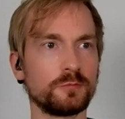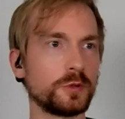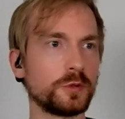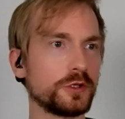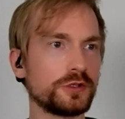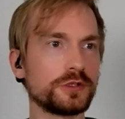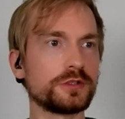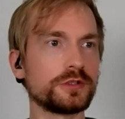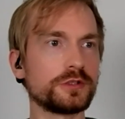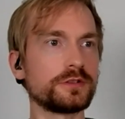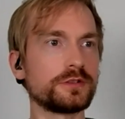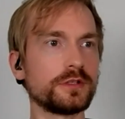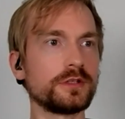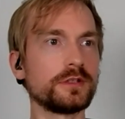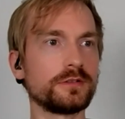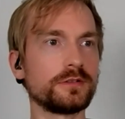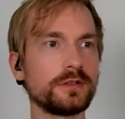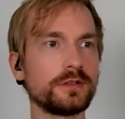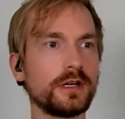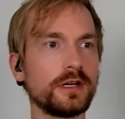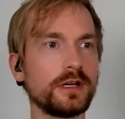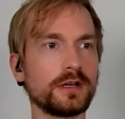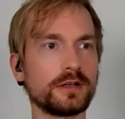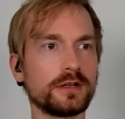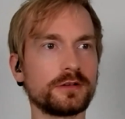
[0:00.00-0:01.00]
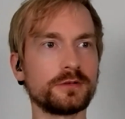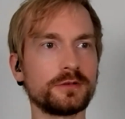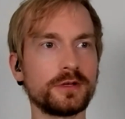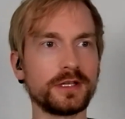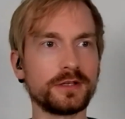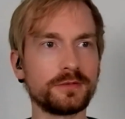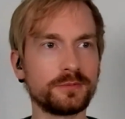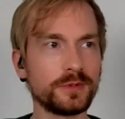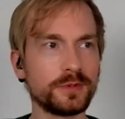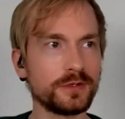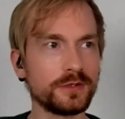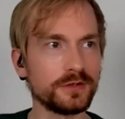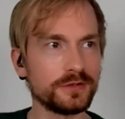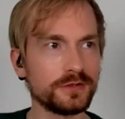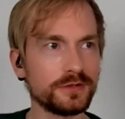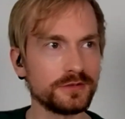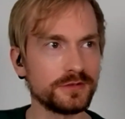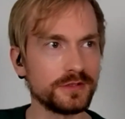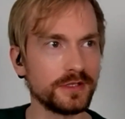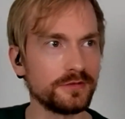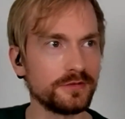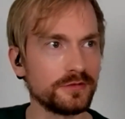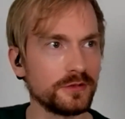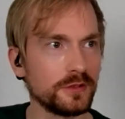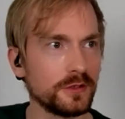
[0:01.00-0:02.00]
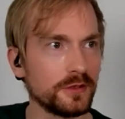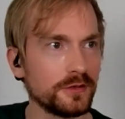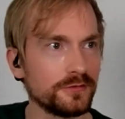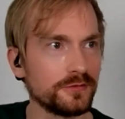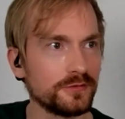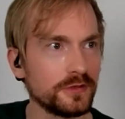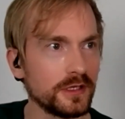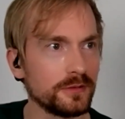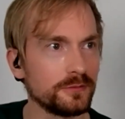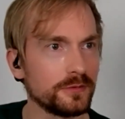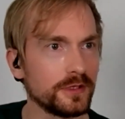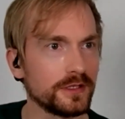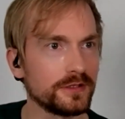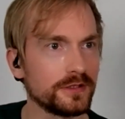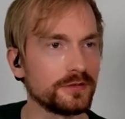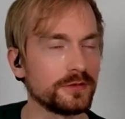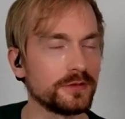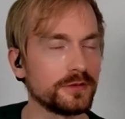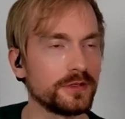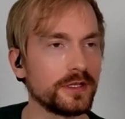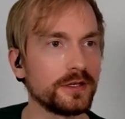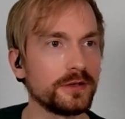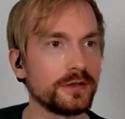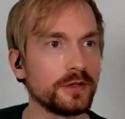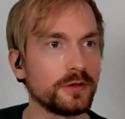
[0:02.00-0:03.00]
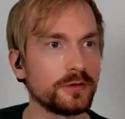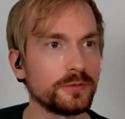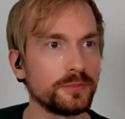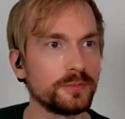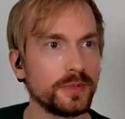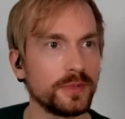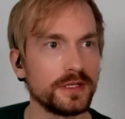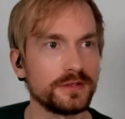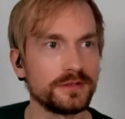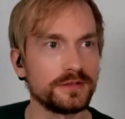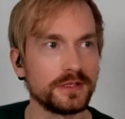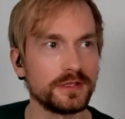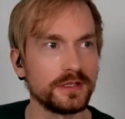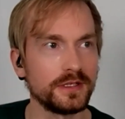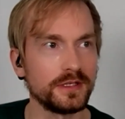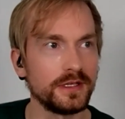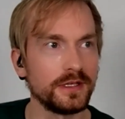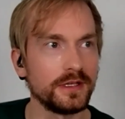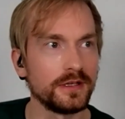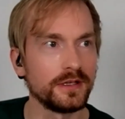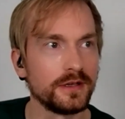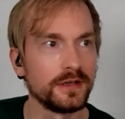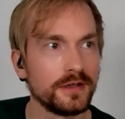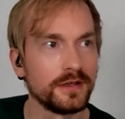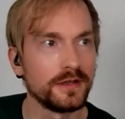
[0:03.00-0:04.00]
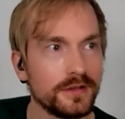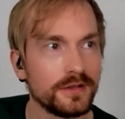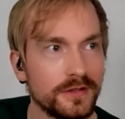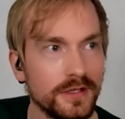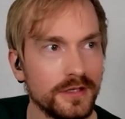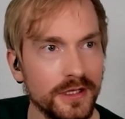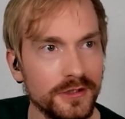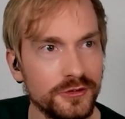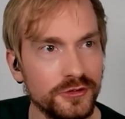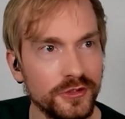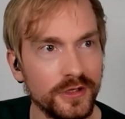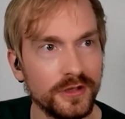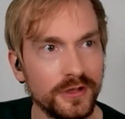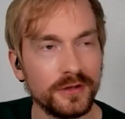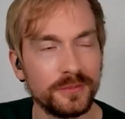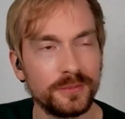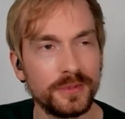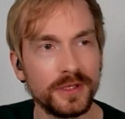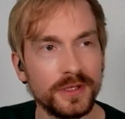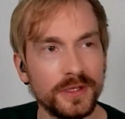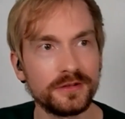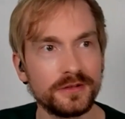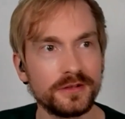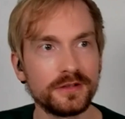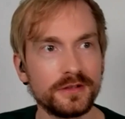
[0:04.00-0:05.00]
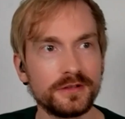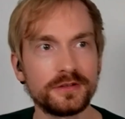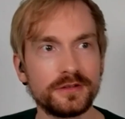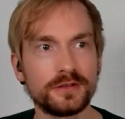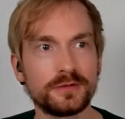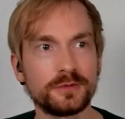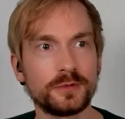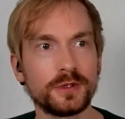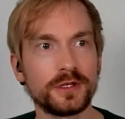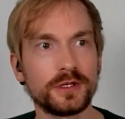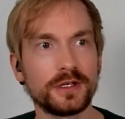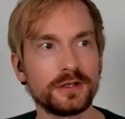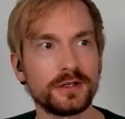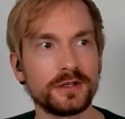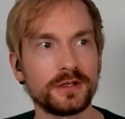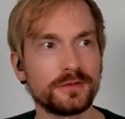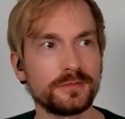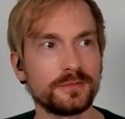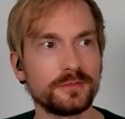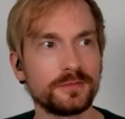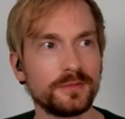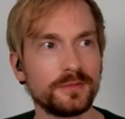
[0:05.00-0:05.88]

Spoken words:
which is still, yeah, great, because it saves a lot of time, right? So they're not basically touching the pixels, is what I got.